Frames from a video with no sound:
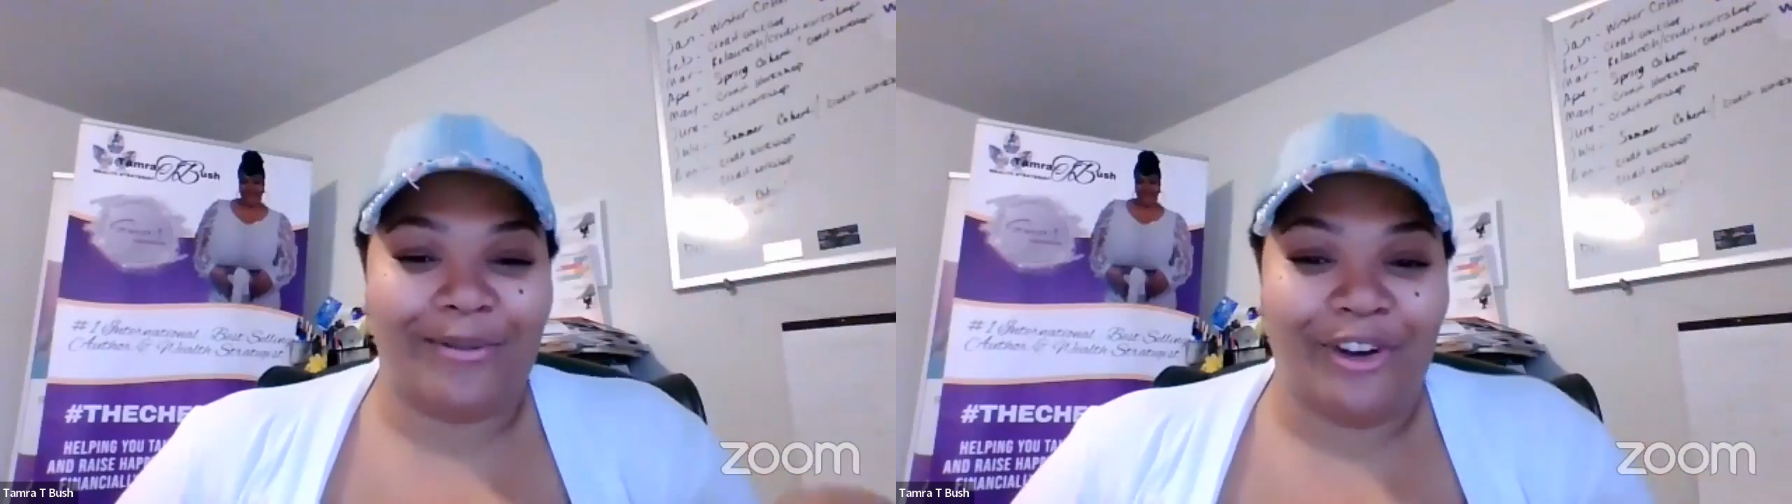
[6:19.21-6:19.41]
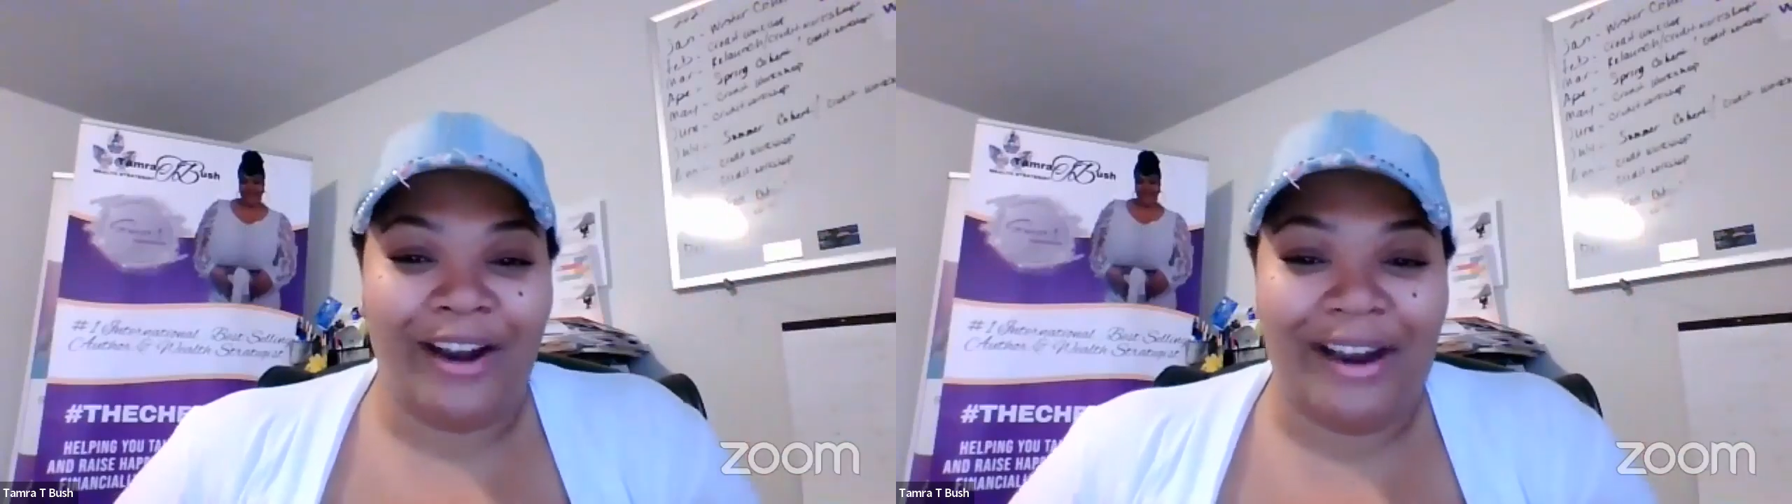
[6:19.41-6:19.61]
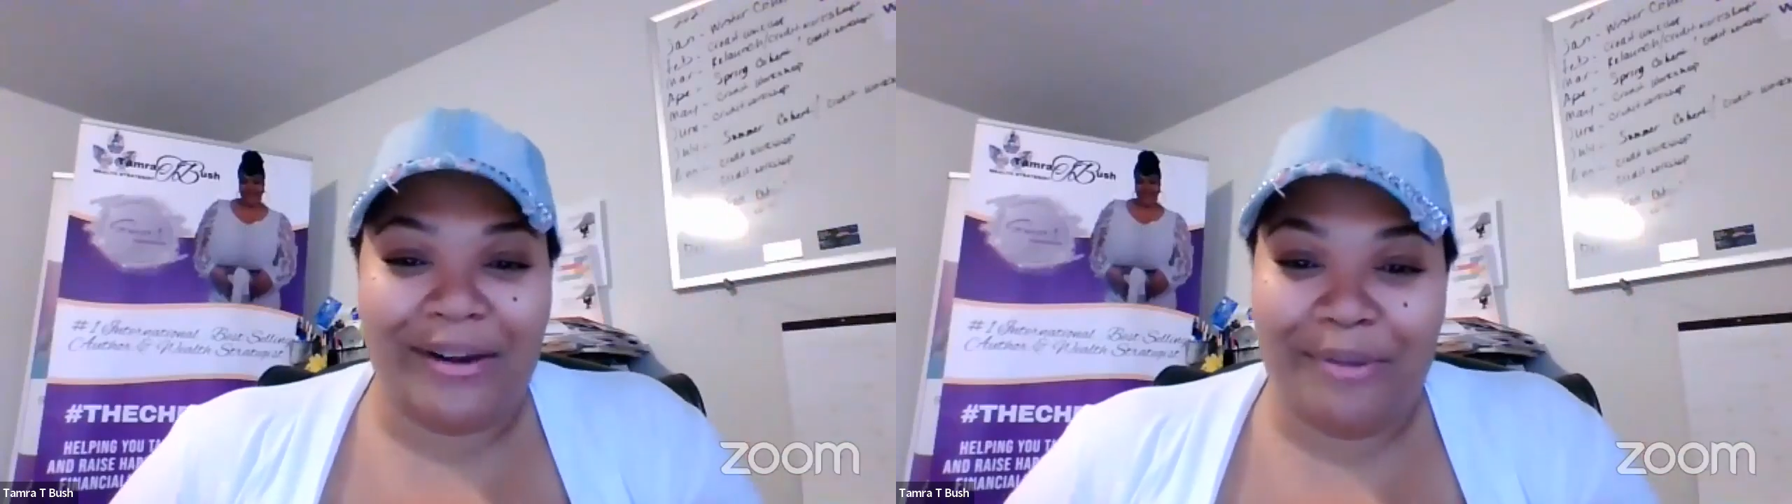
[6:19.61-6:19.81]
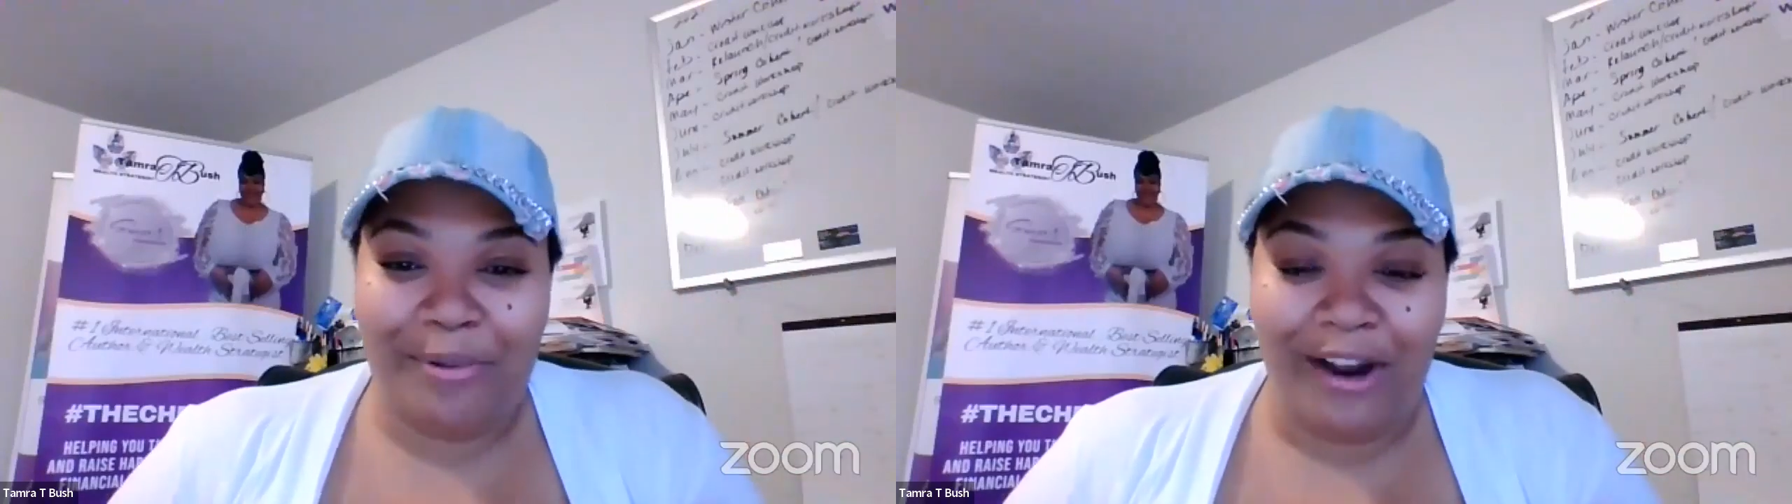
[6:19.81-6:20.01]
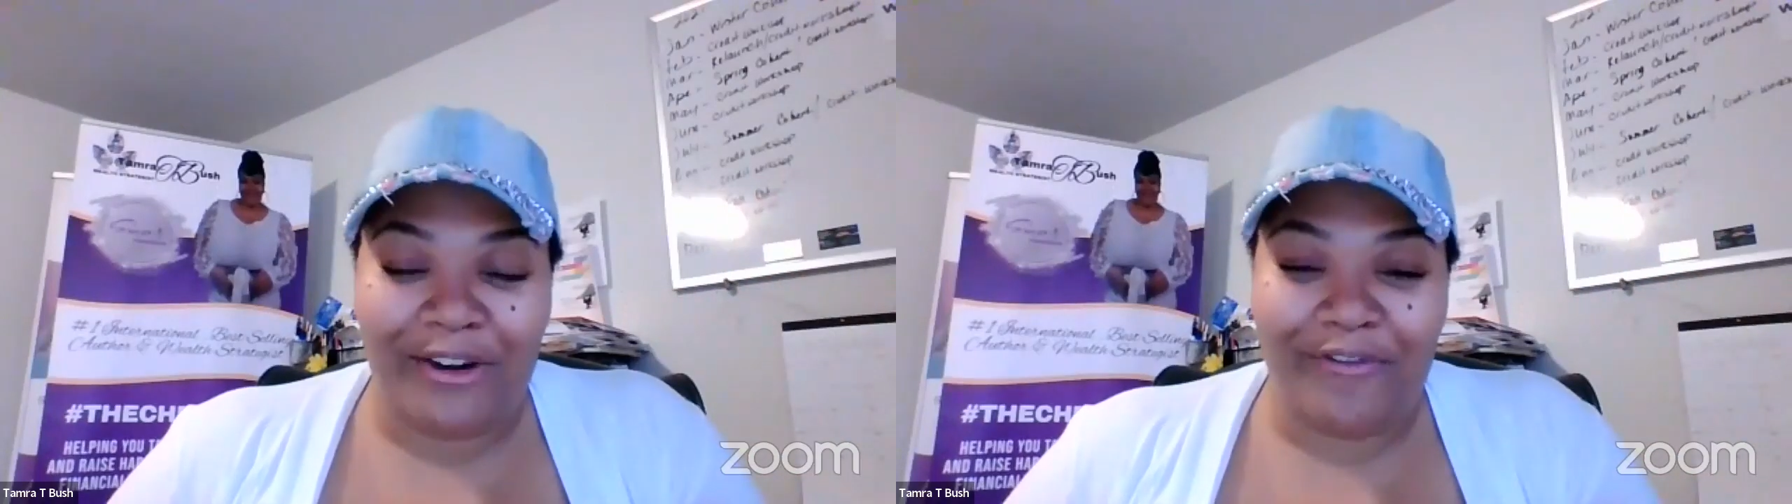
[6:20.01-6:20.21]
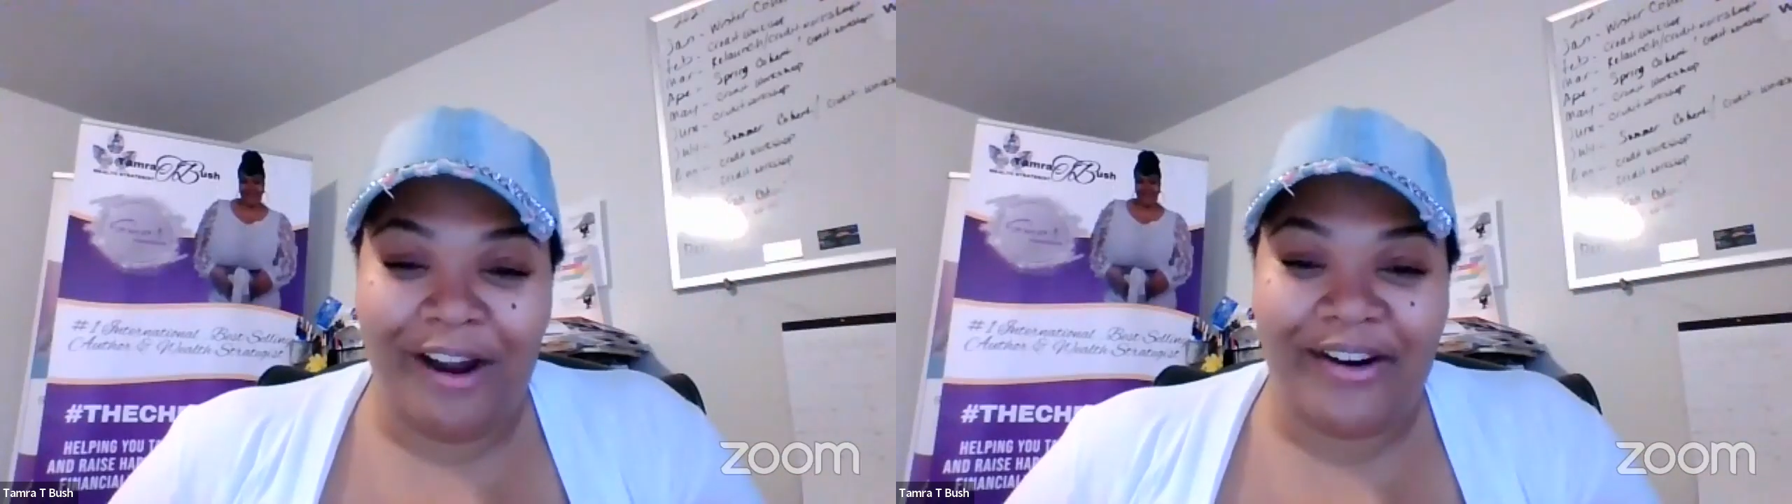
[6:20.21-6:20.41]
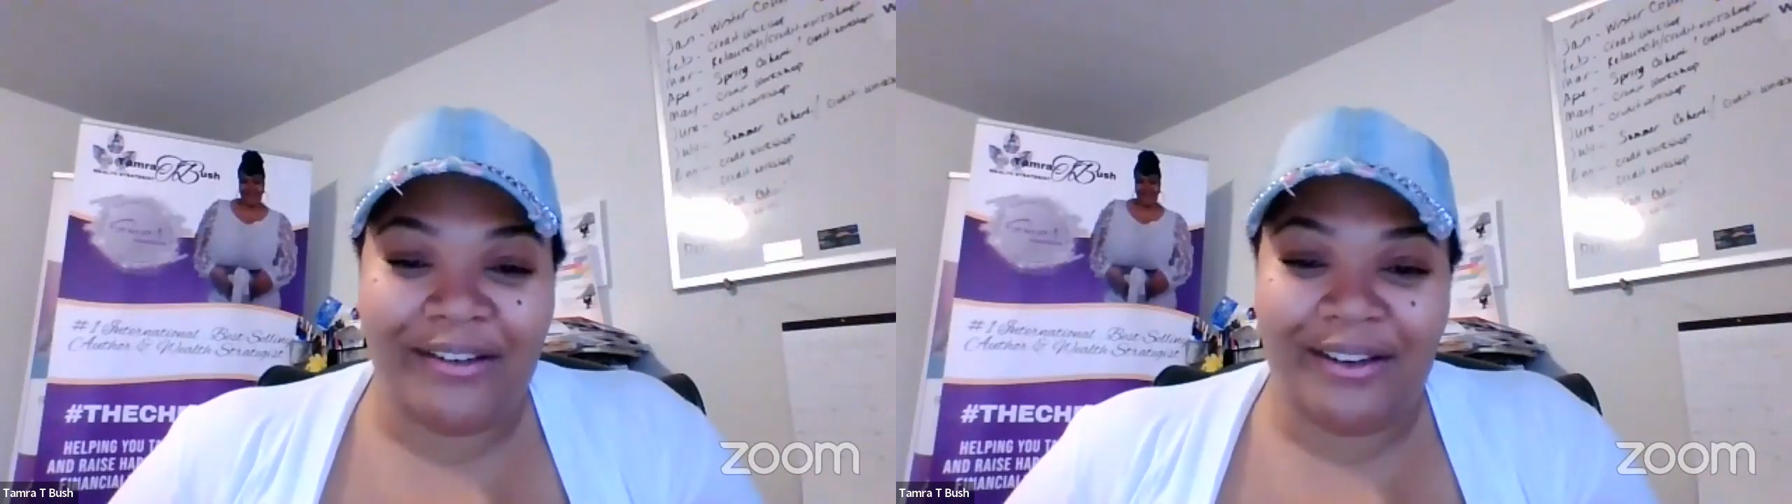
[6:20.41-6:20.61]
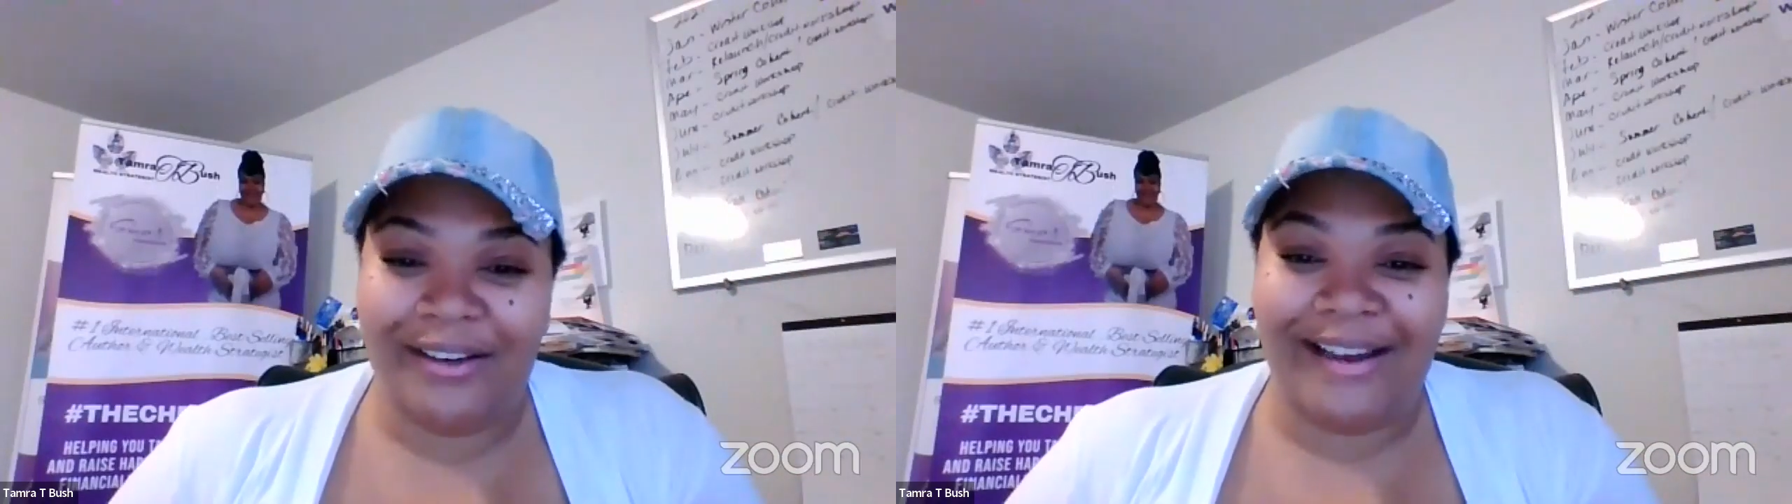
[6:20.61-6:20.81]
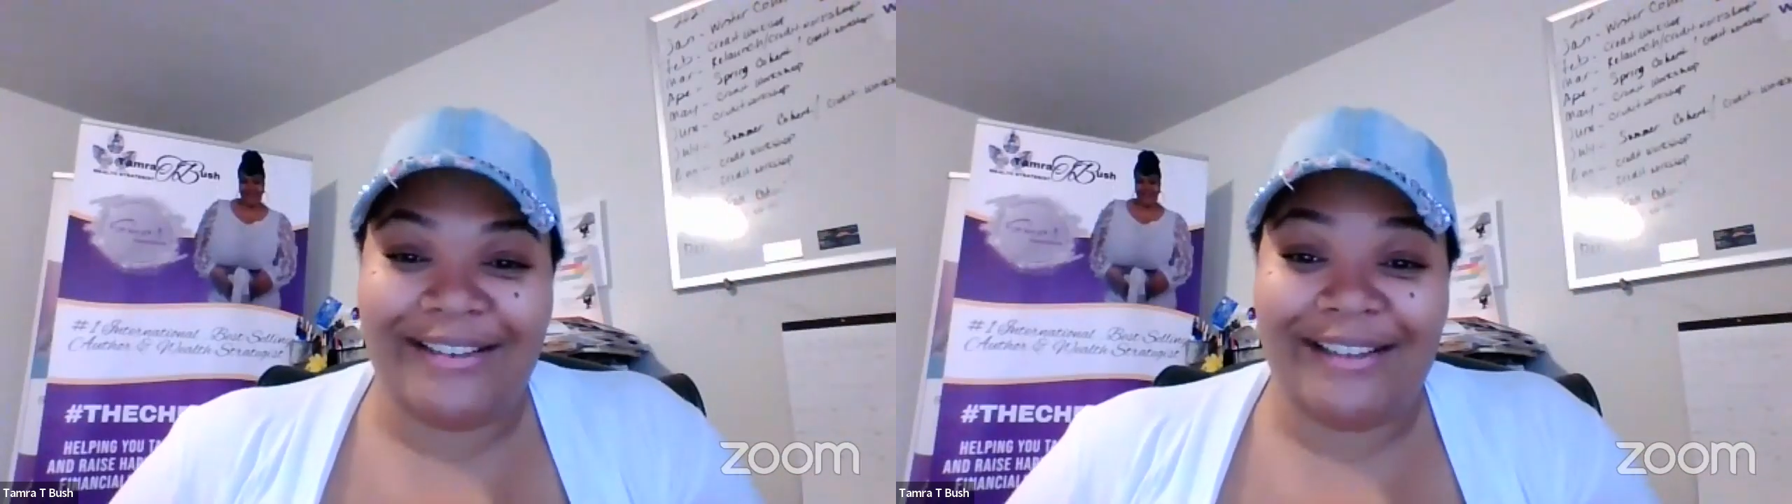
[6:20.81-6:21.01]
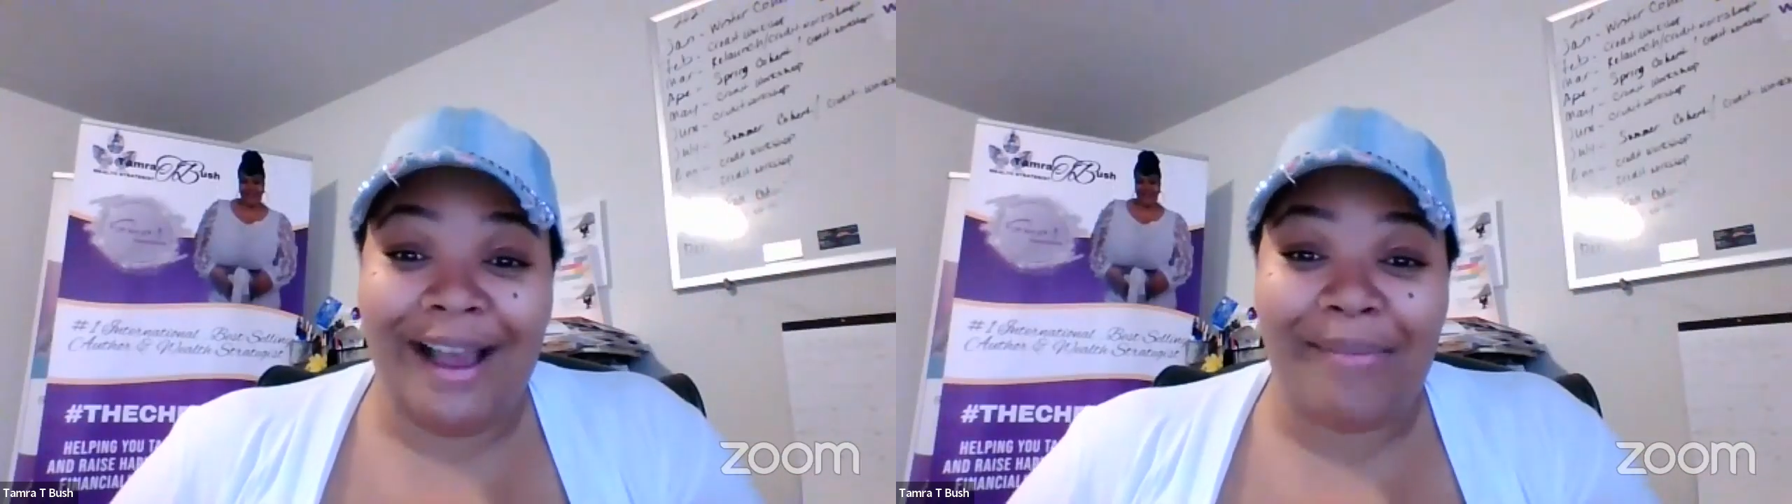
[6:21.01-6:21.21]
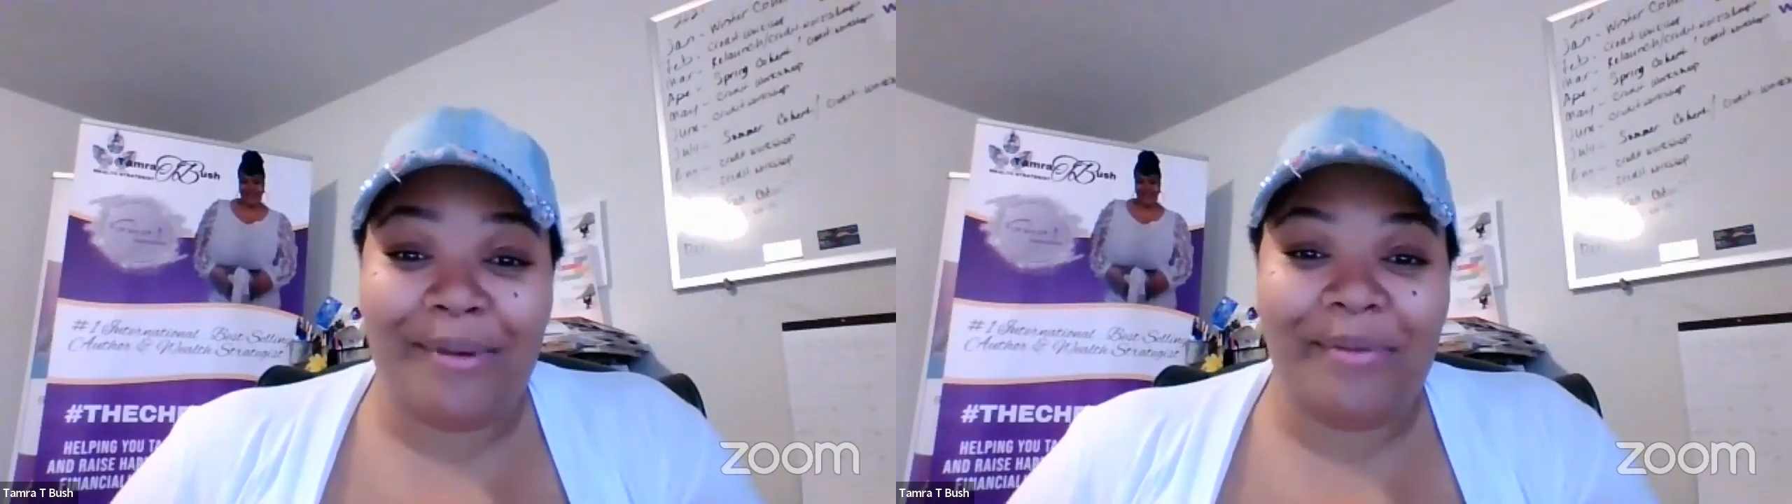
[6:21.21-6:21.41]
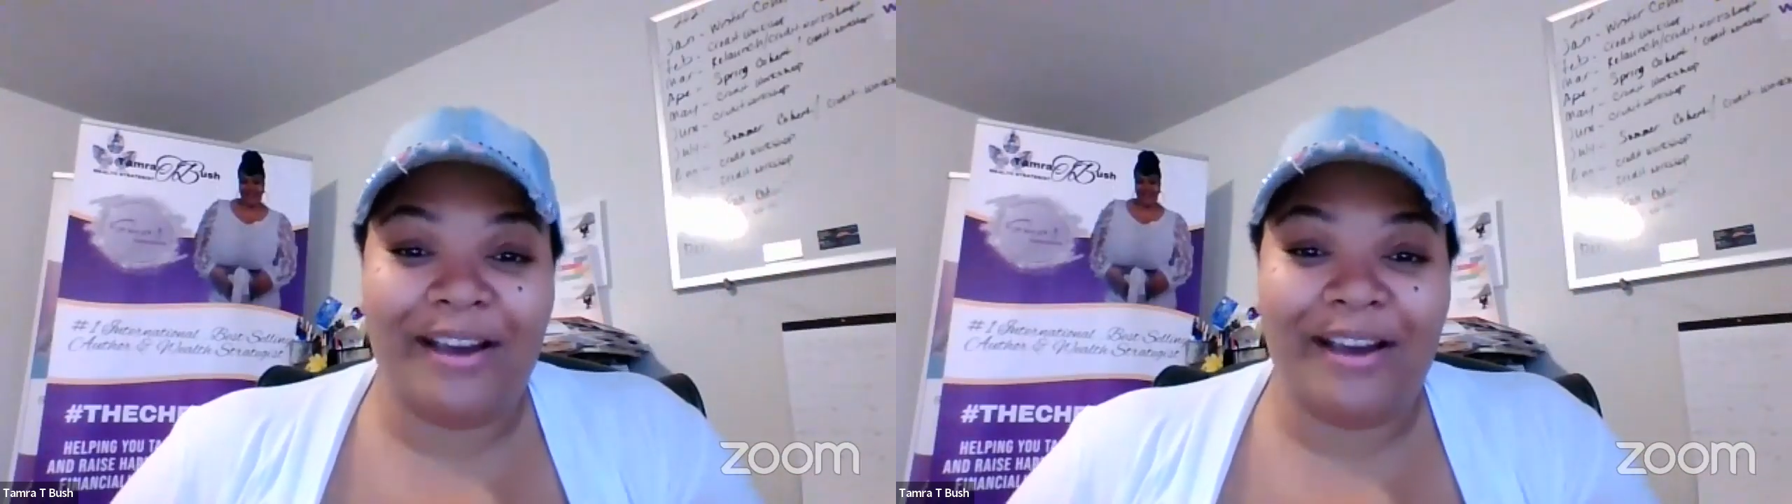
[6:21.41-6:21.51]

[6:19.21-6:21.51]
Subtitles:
I'm trying not to be walking around here looking like a zombie